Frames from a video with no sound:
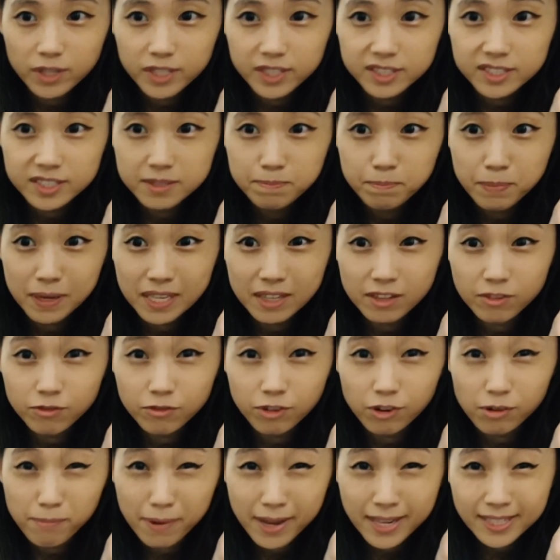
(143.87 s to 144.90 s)
It's been
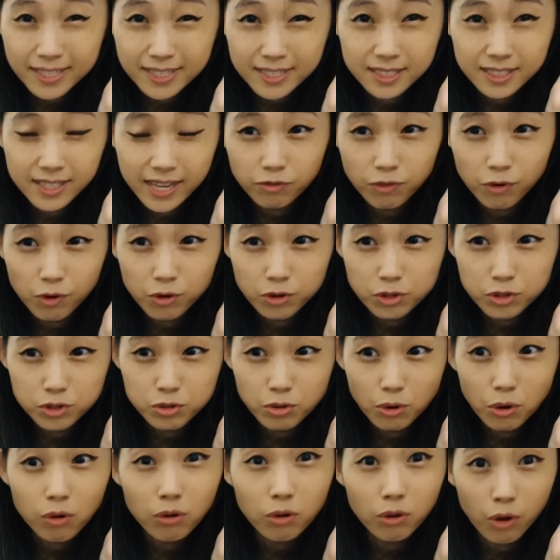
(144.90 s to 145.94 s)
fermented for
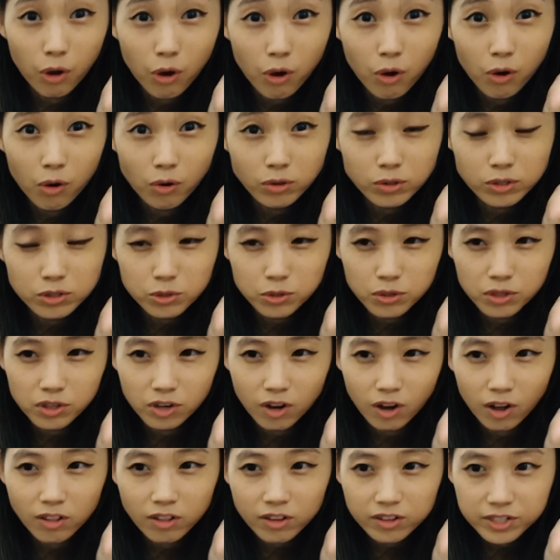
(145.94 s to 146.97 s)
so long, so the
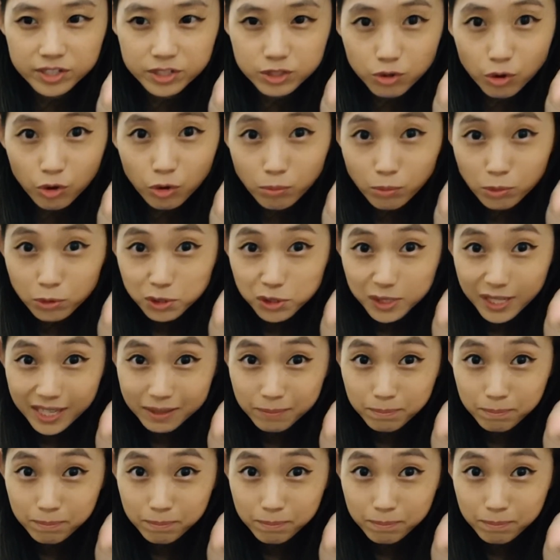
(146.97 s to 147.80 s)
color is almost like